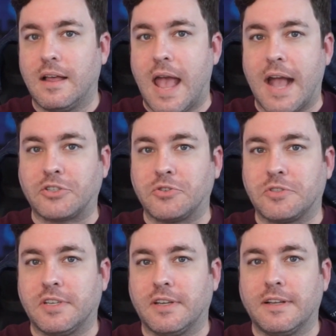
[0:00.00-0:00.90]
actor
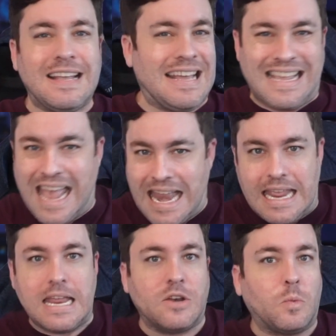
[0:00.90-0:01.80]
to get
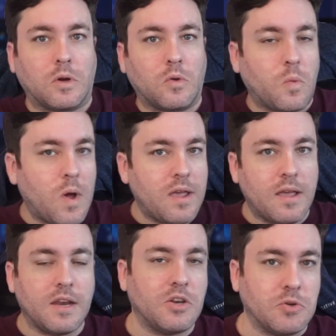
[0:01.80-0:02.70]
in, to wiggle the way
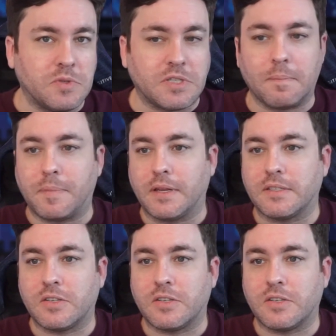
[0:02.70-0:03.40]
in and do something.